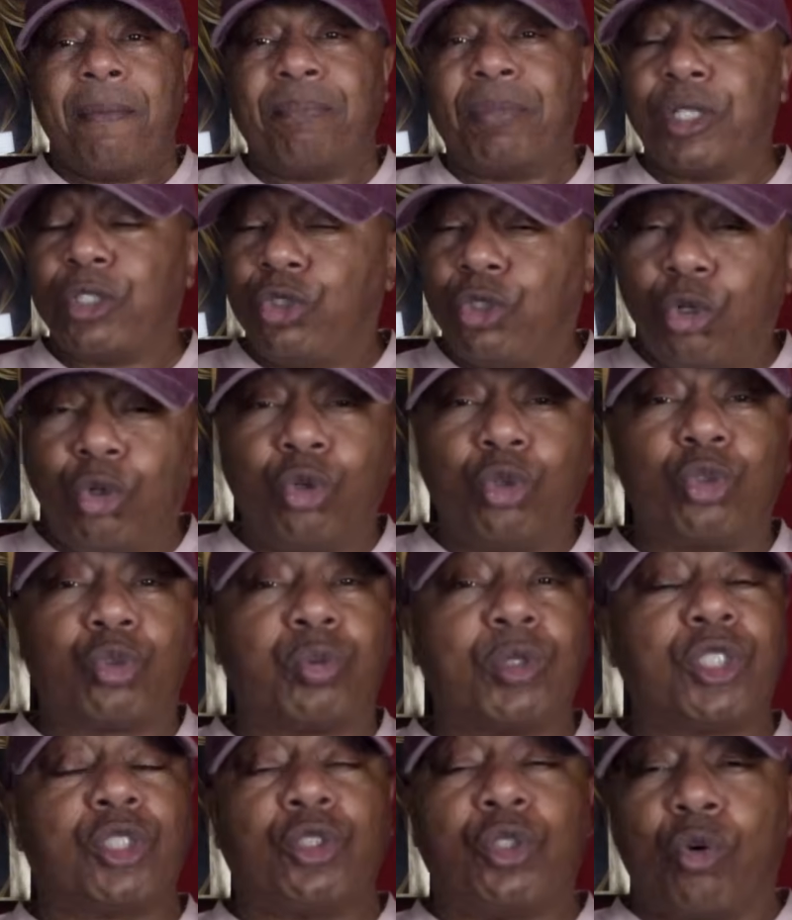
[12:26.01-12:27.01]
But dudes
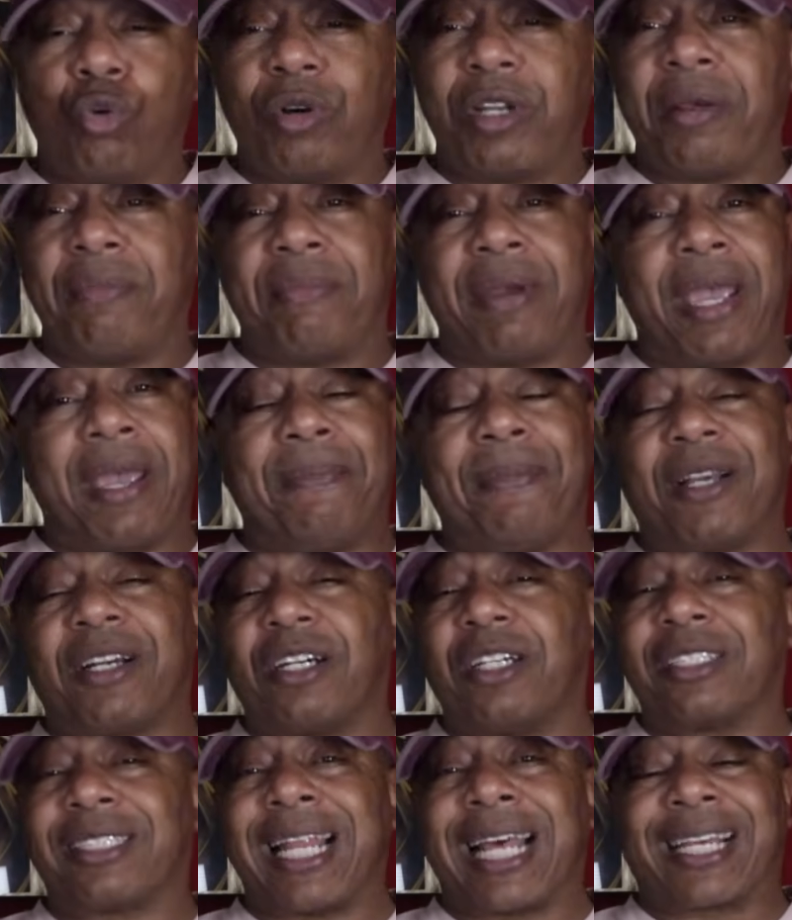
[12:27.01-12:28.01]
was doing it, man,
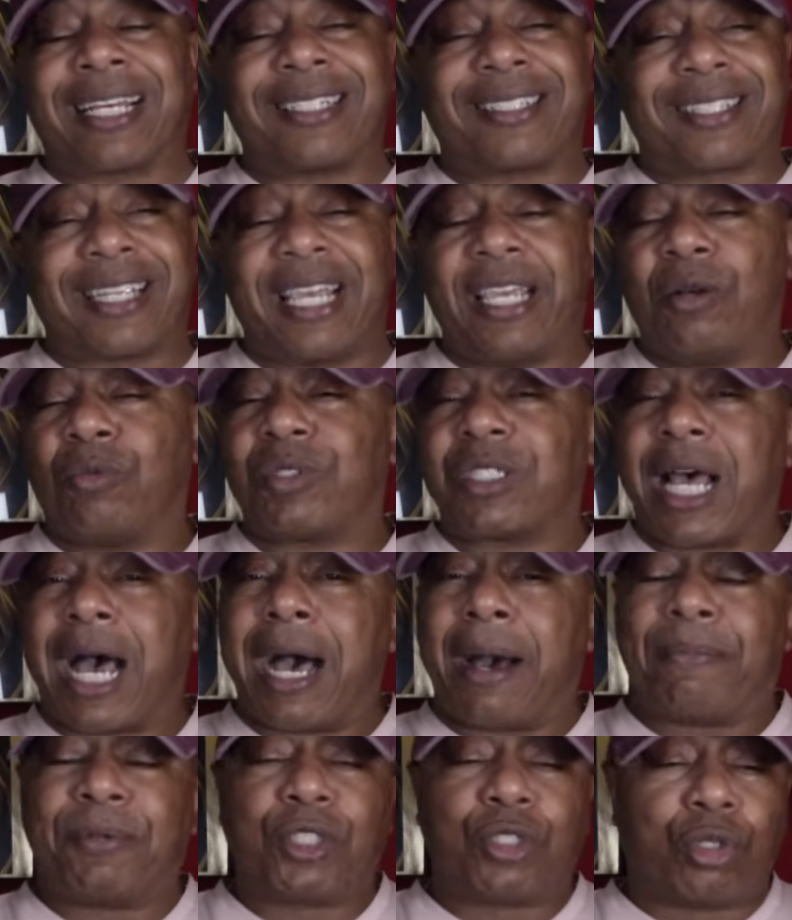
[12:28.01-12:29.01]
because like I say, it was an
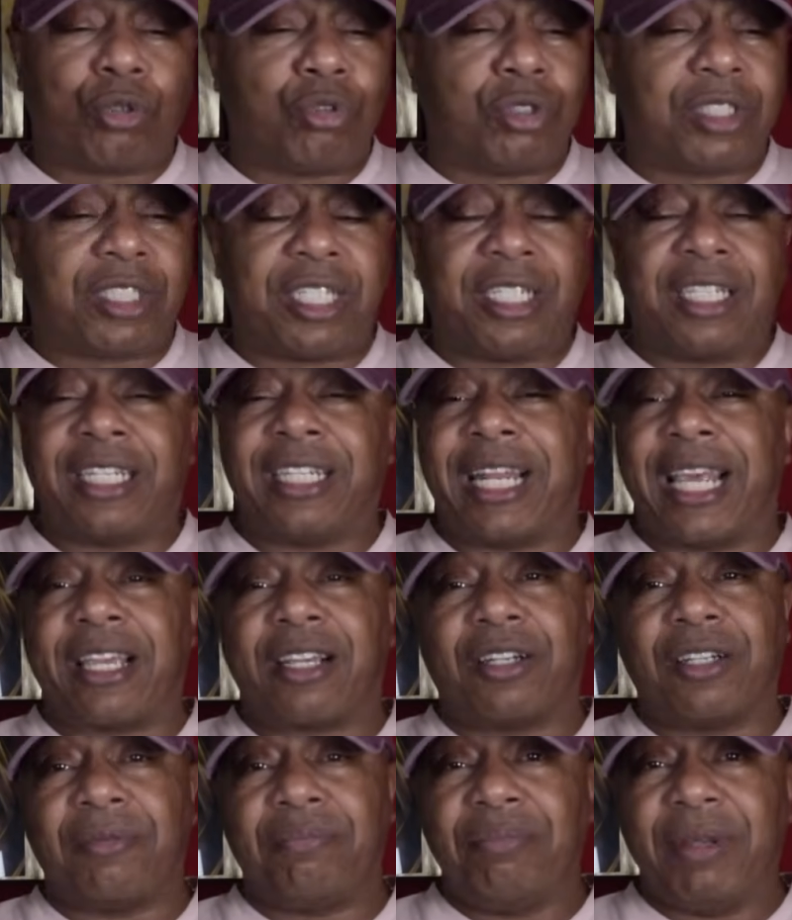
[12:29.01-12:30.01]
opportunity that they
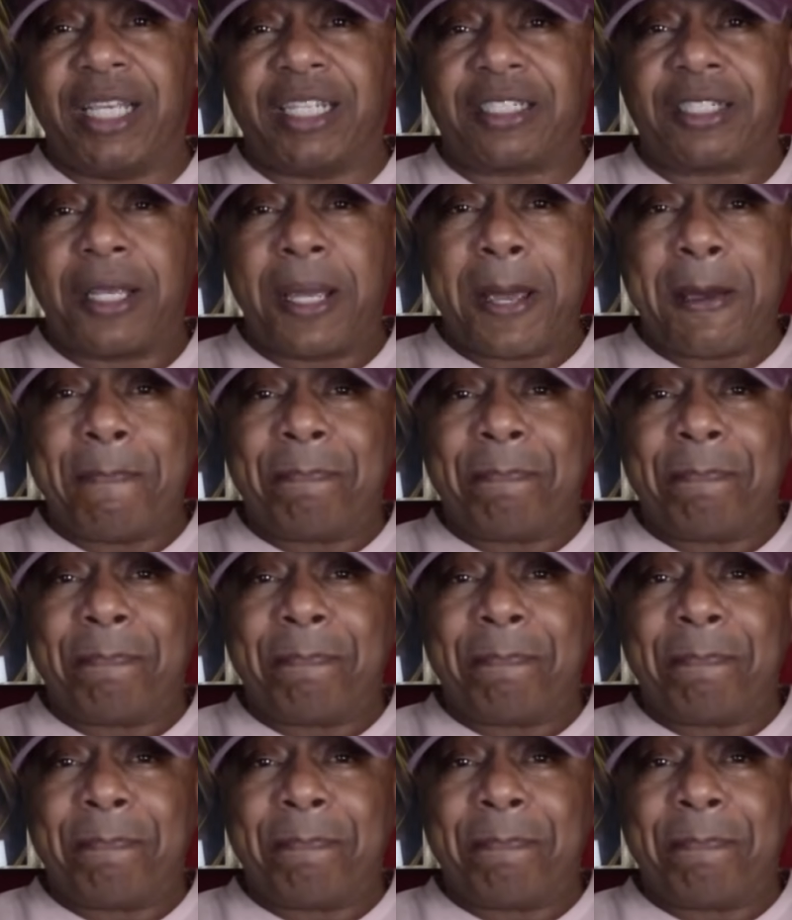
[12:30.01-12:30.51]
couldn't miss.